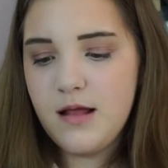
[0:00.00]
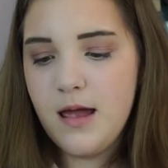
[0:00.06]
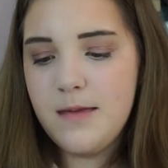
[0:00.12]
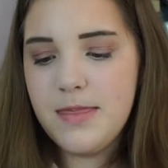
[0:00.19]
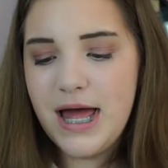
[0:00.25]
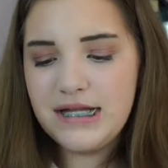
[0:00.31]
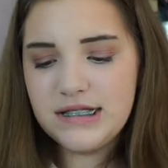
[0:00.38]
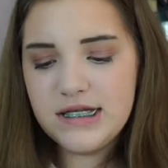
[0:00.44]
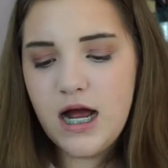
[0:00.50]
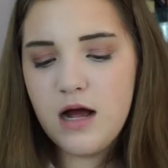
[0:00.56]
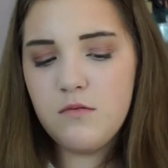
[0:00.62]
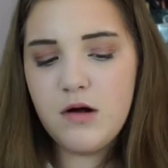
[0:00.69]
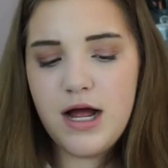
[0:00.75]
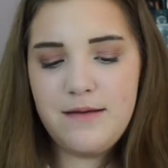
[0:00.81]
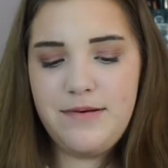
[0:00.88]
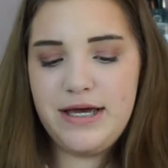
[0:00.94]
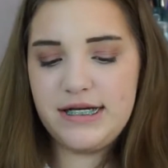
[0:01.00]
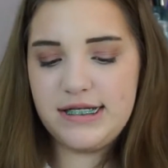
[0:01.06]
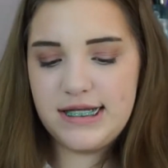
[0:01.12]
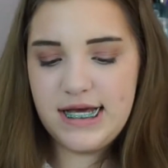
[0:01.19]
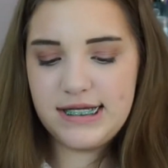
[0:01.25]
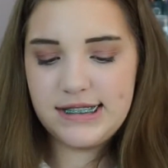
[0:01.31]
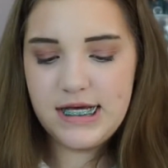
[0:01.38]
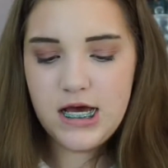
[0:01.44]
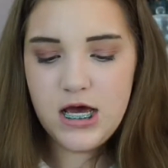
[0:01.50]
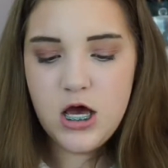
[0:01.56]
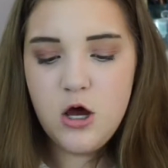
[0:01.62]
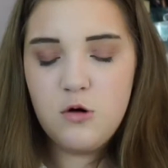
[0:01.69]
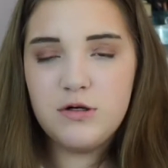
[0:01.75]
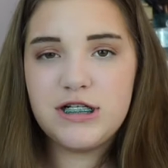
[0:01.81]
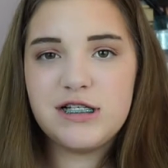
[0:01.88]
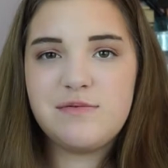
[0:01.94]
That's not why I picked this,
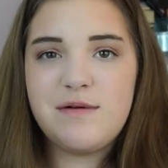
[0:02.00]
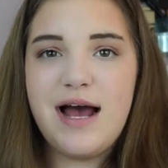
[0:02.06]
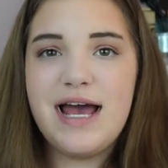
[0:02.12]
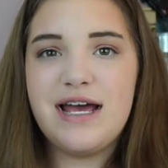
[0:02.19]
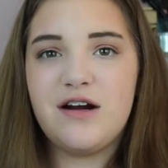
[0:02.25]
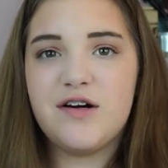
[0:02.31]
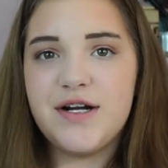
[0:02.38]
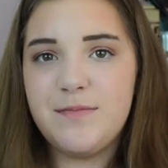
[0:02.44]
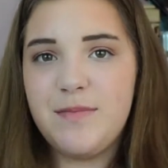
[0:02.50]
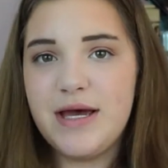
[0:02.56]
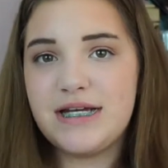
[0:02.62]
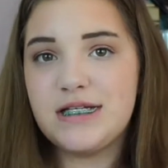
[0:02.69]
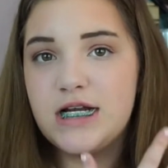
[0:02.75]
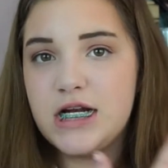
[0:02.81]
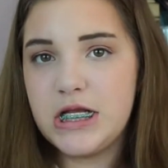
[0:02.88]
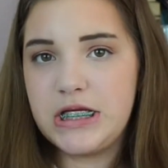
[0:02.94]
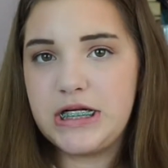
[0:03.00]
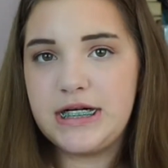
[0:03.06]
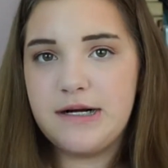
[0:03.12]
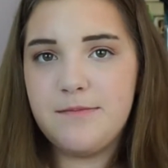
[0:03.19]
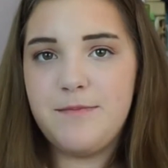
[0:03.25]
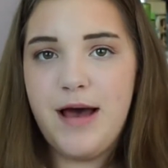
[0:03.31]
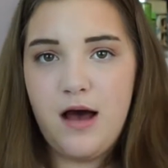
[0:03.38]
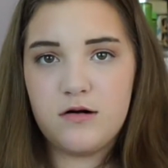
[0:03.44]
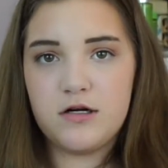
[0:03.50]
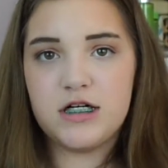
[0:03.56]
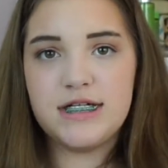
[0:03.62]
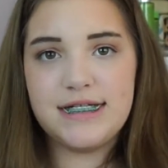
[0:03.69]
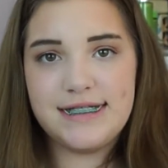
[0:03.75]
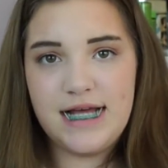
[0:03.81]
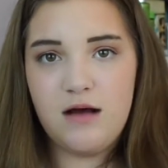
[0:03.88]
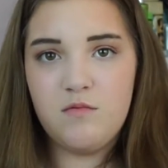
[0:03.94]
which is why I already picked another powder
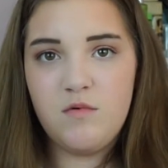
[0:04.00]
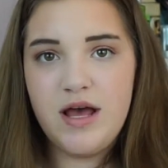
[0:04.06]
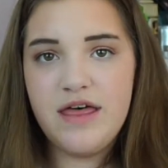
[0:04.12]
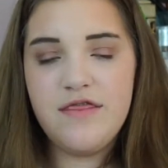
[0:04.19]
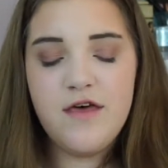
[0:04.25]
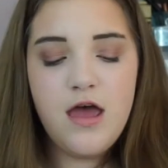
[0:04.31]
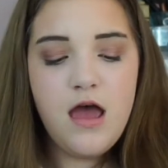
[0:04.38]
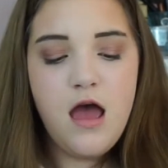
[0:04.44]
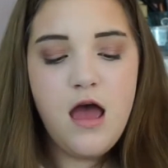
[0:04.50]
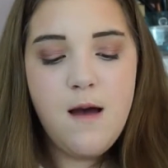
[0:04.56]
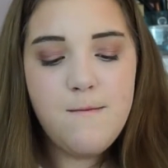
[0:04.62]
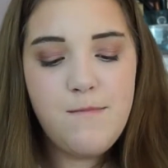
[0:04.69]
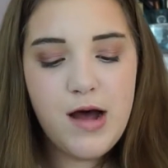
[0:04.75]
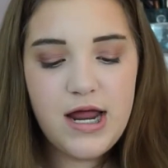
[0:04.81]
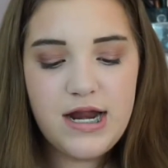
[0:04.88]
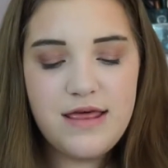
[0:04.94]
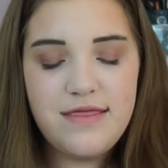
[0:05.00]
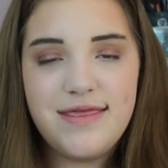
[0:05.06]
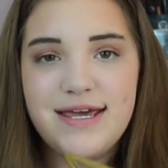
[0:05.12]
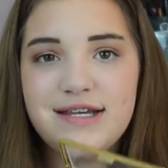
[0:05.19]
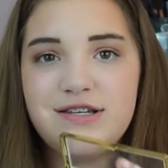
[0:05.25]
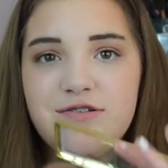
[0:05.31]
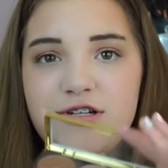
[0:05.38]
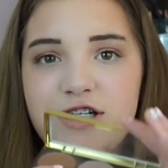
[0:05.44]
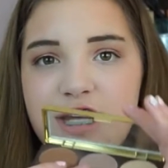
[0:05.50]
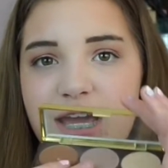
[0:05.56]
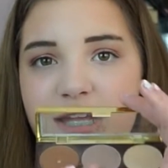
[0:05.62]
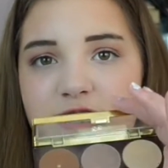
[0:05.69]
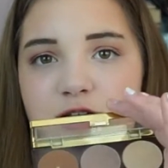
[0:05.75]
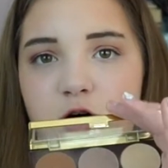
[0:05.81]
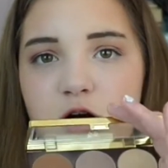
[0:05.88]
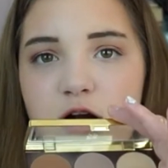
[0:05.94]
to set with, but these 2
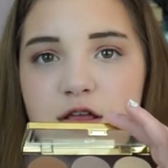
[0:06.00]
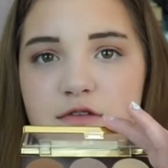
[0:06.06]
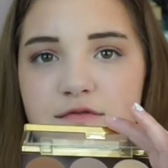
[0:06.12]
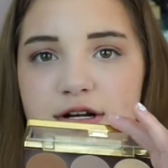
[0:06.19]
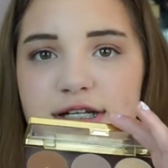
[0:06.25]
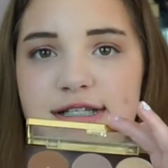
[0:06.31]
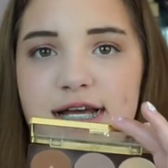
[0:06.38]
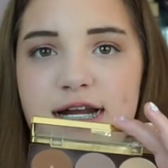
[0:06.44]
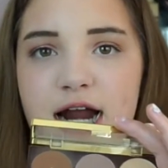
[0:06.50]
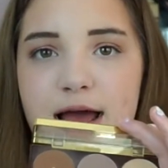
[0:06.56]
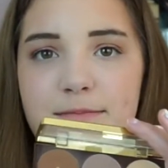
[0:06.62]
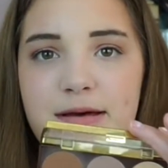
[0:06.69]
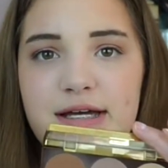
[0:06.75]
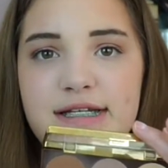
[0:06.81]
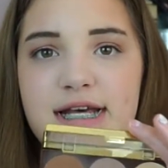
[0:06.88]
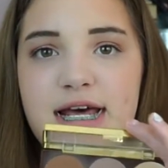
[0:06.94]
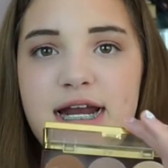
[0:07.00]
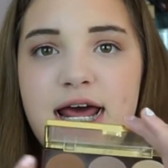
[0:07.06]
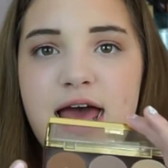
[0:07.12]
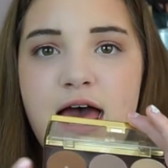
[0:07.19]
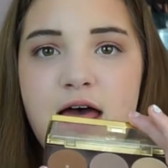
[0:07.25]
shades are the reason I picked it.